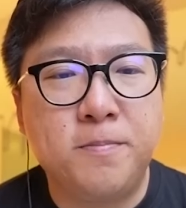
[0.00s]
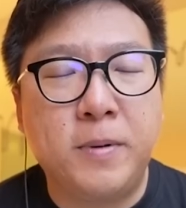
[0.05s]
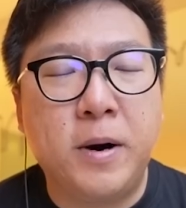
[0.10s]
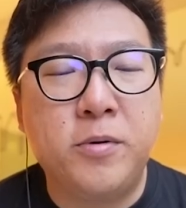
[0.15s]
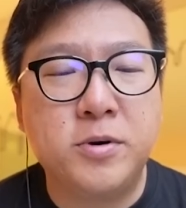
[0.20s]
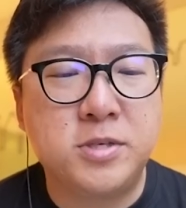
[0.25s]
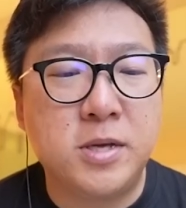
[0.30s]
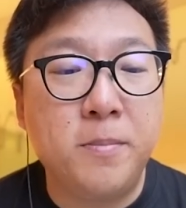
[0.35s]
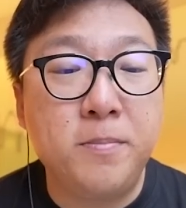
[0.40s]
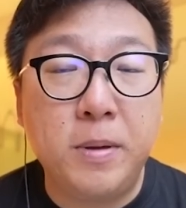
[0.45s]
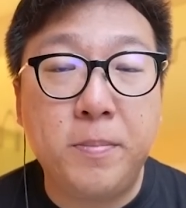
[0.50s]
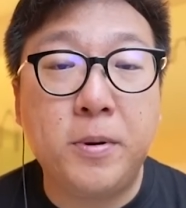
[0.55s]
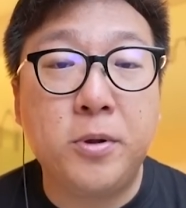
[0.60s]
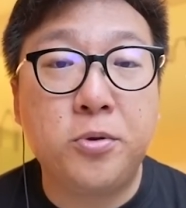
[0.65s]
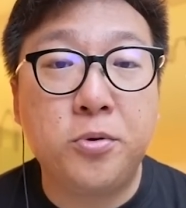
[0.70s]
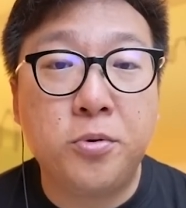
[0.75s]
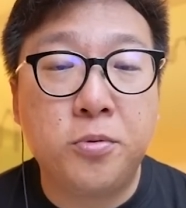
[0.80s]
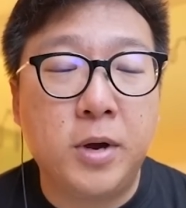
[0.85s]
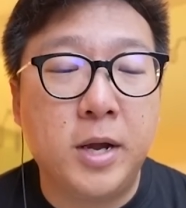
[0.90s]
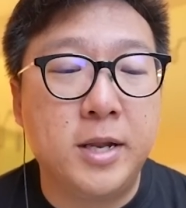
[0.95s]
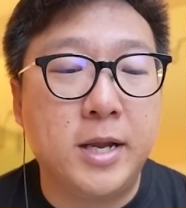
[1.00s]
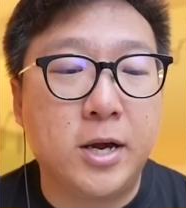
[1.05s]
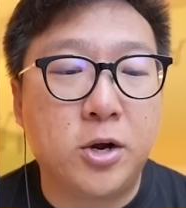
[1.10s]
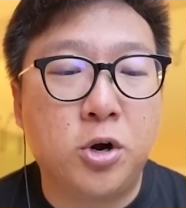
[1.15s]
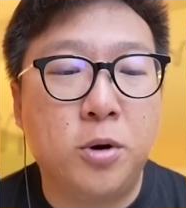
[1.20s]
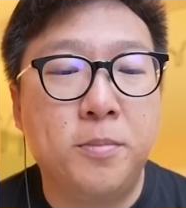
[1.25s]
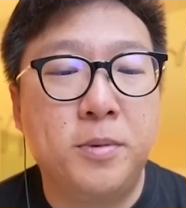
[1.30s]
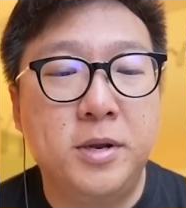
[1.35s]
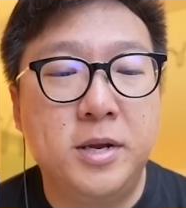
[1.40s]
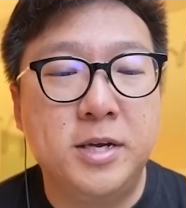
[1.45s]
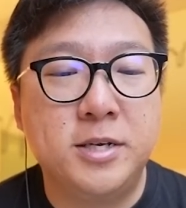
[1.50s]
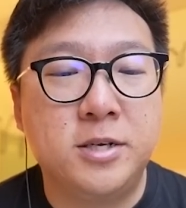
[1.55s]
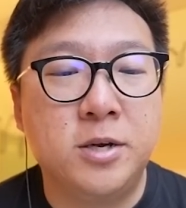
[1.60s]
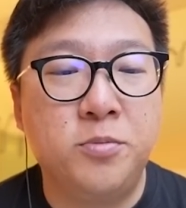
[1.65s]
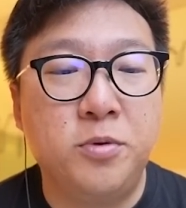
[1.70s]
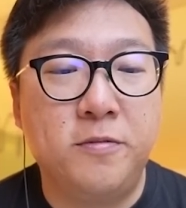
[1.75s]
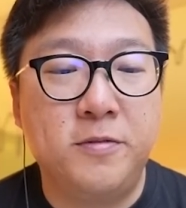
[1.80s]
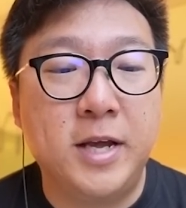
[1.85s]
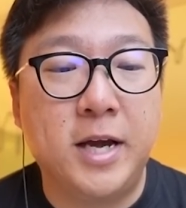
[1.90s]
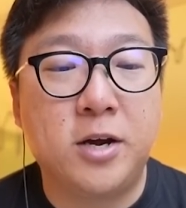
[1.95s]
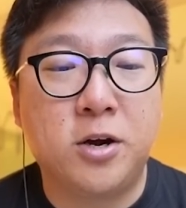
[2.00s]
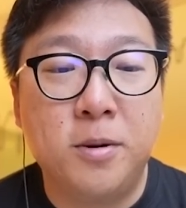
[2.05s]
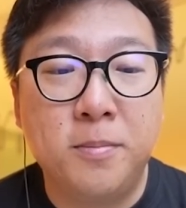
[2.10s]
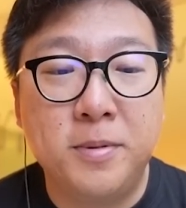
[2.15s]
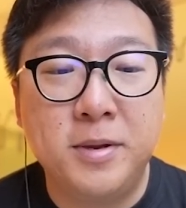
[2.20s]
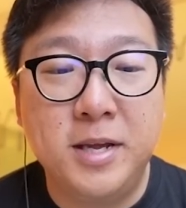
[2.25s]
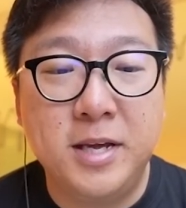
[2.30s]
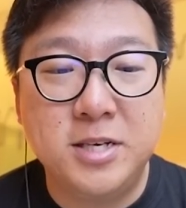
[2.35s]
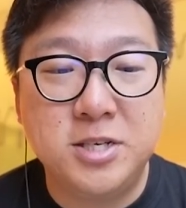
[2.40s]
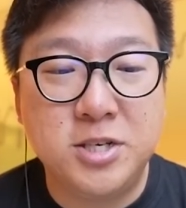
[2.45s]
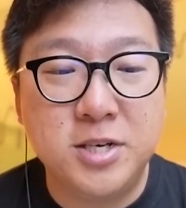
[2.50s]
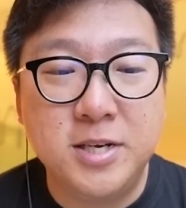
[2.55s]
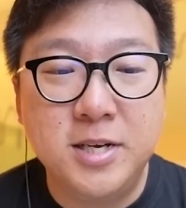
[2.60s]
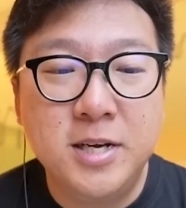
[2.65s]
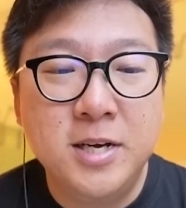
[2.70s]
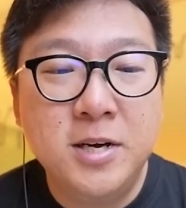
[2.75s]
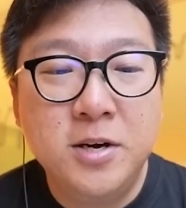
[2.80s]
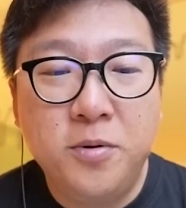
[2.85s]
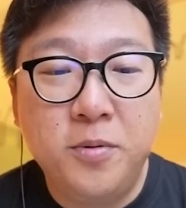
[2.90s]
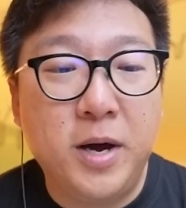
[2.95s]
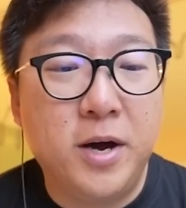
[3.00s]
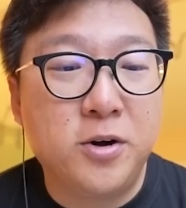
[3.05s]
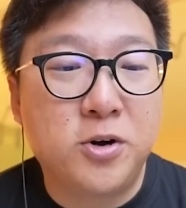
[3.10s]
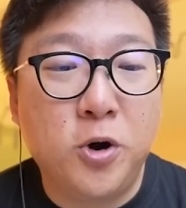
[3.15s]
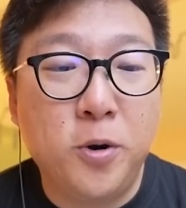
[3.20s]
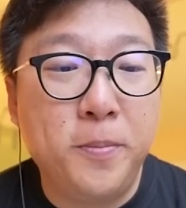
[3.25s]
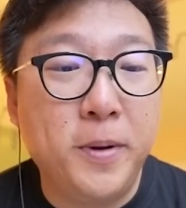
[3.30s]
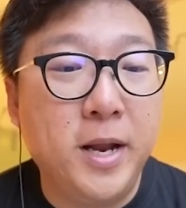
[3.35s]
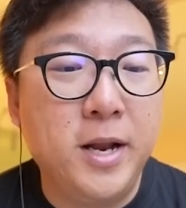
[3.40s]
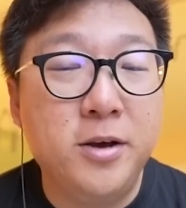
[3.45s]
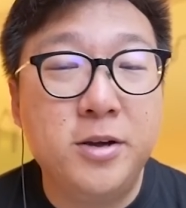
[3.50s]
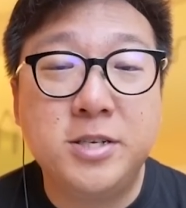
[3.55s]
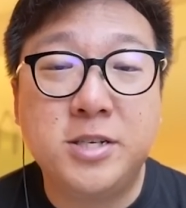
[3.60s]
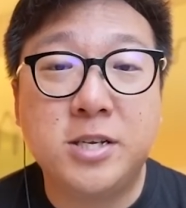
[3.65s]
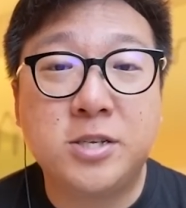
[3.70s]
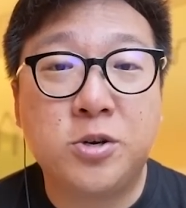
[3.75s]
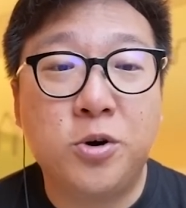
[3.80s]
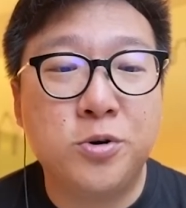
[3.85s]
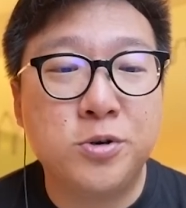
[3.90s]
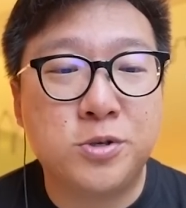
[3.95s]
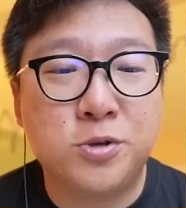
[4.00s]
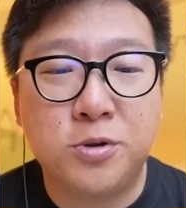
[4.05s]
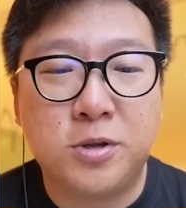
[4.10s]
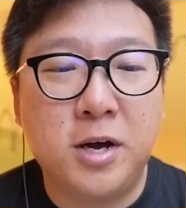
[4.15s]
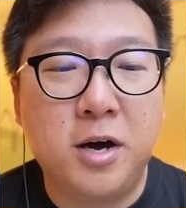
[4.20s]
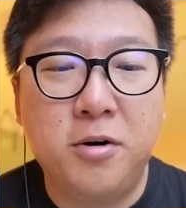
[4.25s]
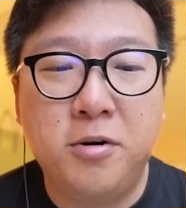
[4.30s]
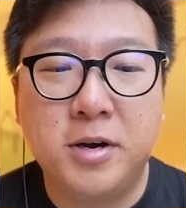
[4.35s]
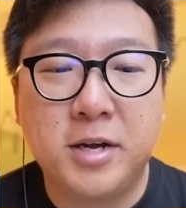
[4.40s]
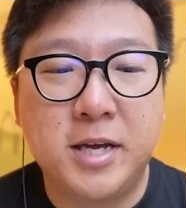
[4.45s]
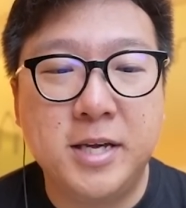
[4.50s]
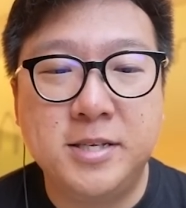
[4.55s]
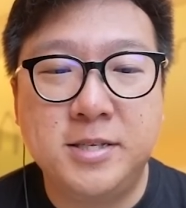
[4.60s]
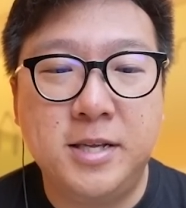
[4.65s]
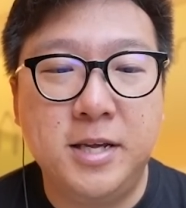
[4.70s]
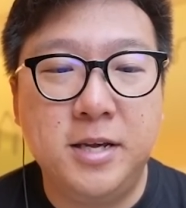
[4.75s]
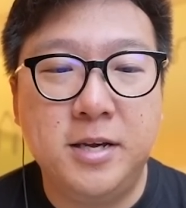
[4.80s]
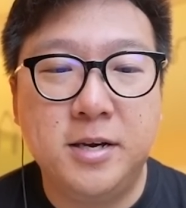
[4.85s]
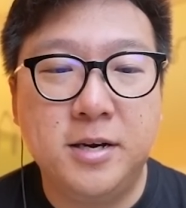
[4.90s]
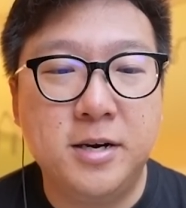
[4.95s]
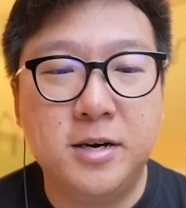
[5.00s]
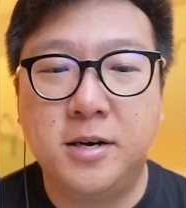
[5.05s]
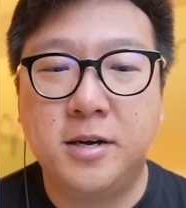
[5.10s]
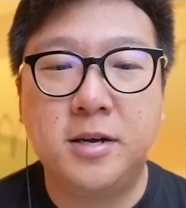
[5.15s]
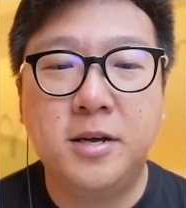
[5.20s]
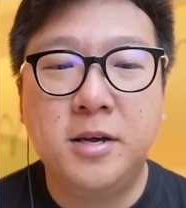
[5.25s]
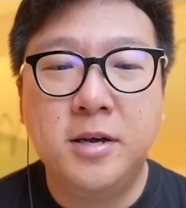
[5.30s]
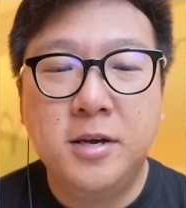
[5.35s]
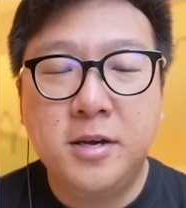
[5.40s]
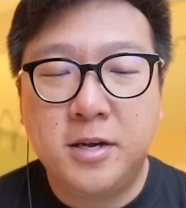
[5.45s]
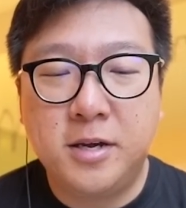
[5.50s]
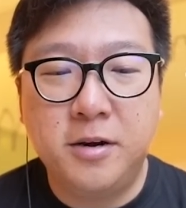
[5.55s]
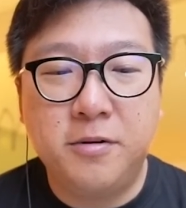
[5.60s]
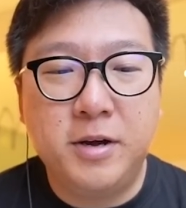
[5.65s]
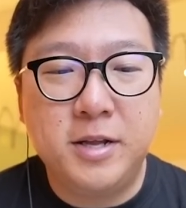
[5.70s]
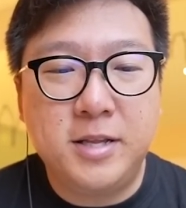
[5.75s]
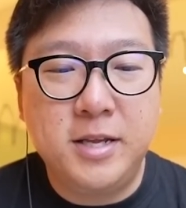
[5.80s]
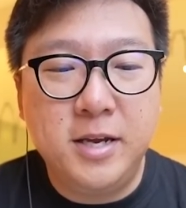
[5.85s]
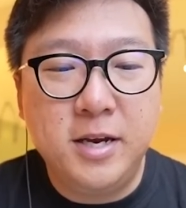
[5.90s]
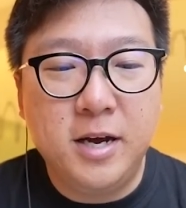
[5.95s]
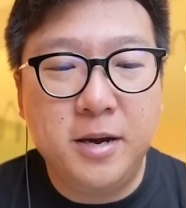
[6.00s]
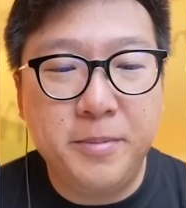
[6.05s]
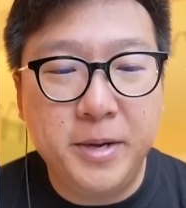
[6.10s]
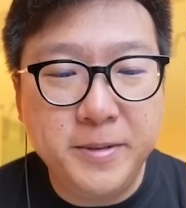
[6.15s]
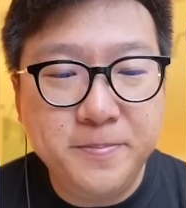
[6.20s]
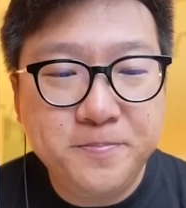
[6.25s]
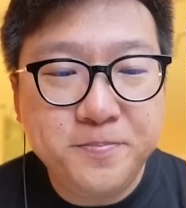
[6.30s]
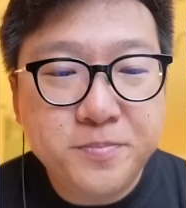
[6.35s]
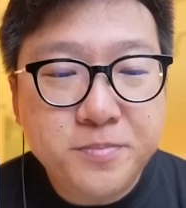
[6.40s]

Power, some people do run that combination. With that combination, well, Cobalion just goes to town against the Giratina, man.